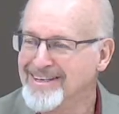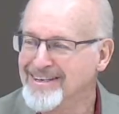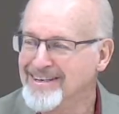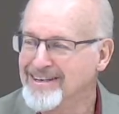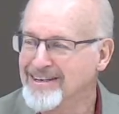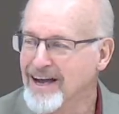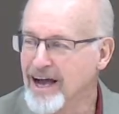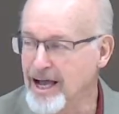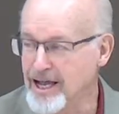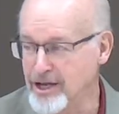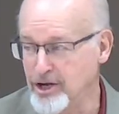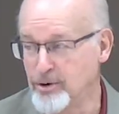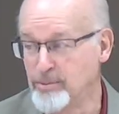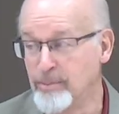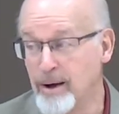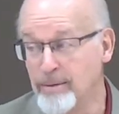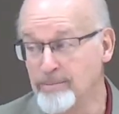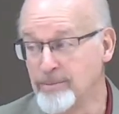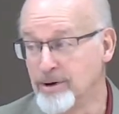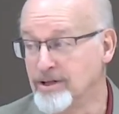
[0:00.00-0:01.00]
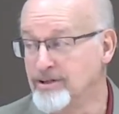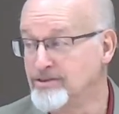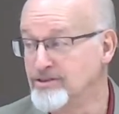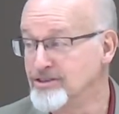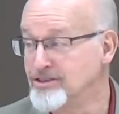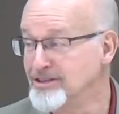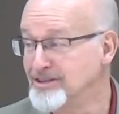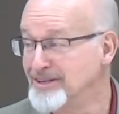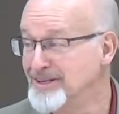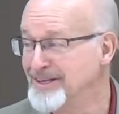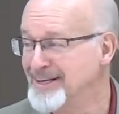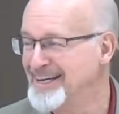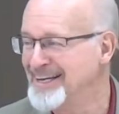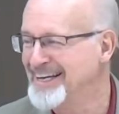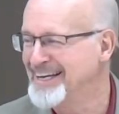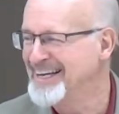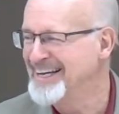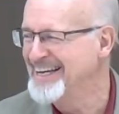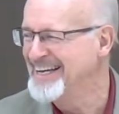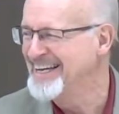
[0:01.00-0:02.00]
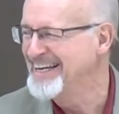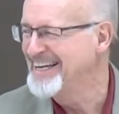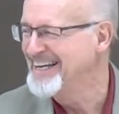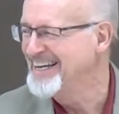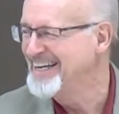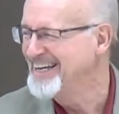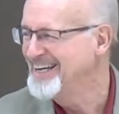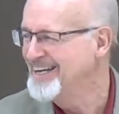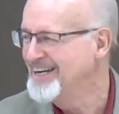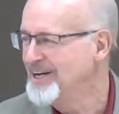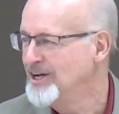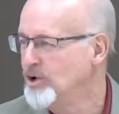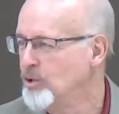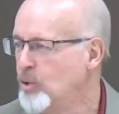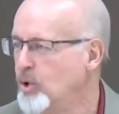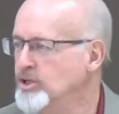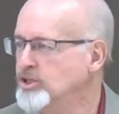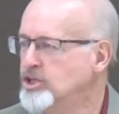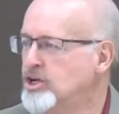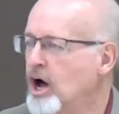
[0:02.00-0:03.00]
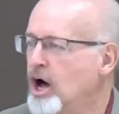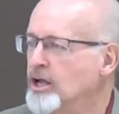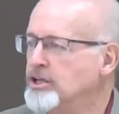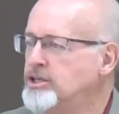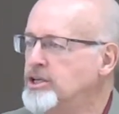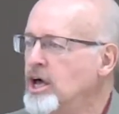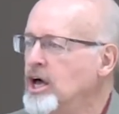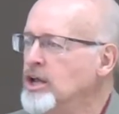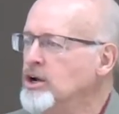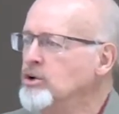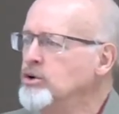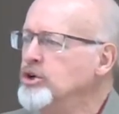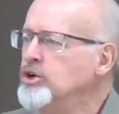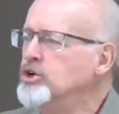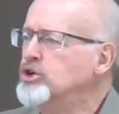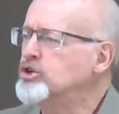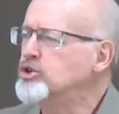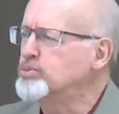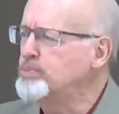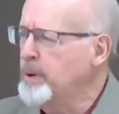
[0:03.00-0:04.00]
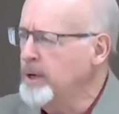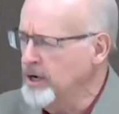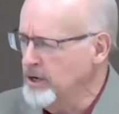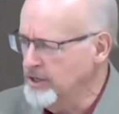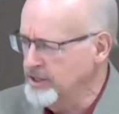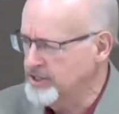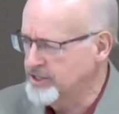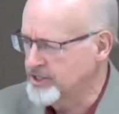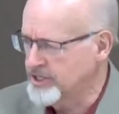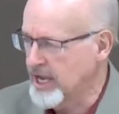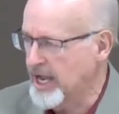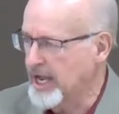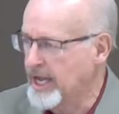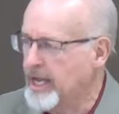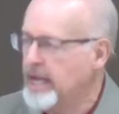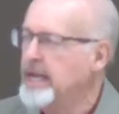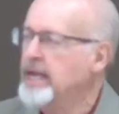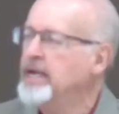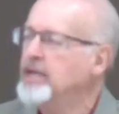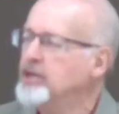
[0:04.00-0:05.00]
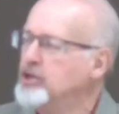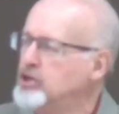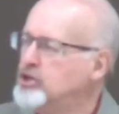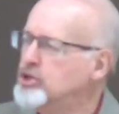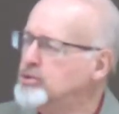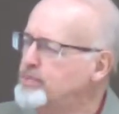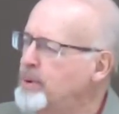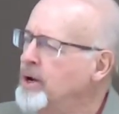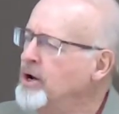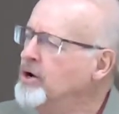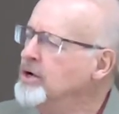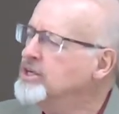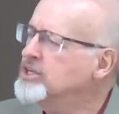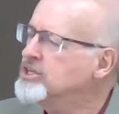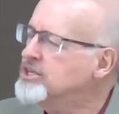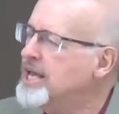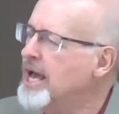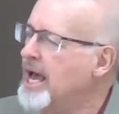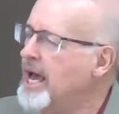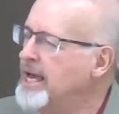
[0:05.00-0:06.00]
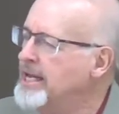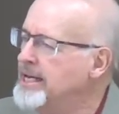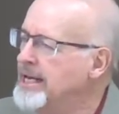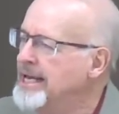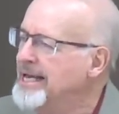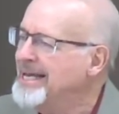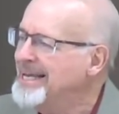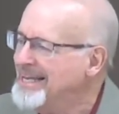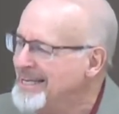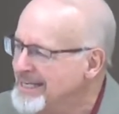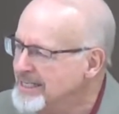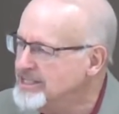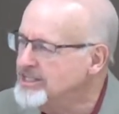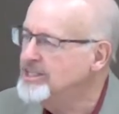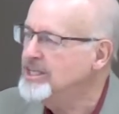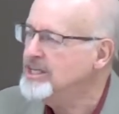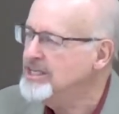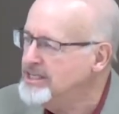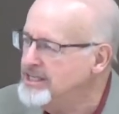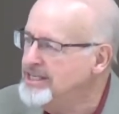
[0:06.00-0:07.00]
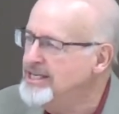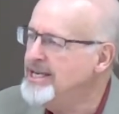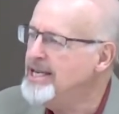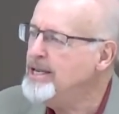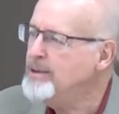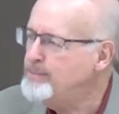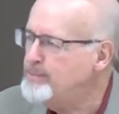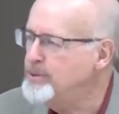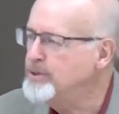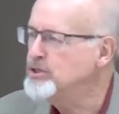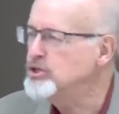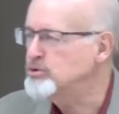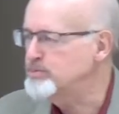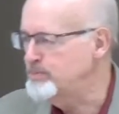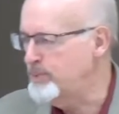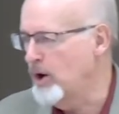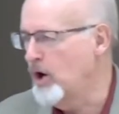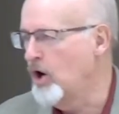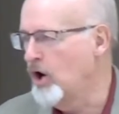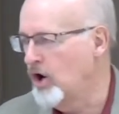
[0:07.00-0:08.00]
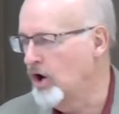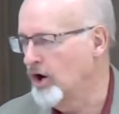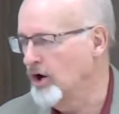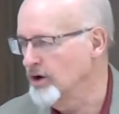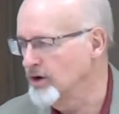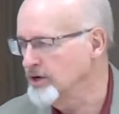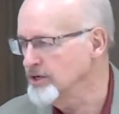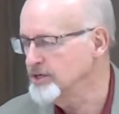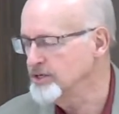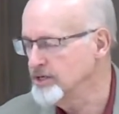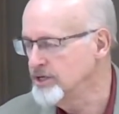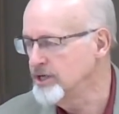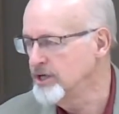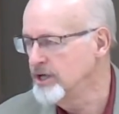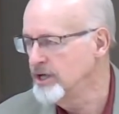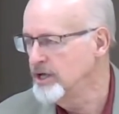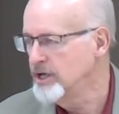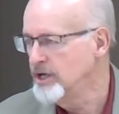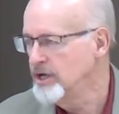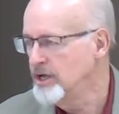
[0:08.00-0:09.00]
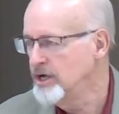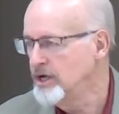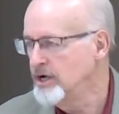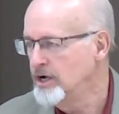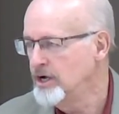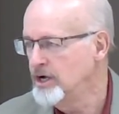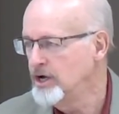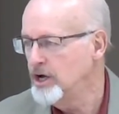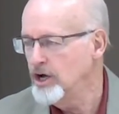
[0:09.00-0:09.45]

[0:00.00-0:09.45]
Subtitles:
I hear mumblings. What's God done on your spirit side? Your spirit side is the deepest part of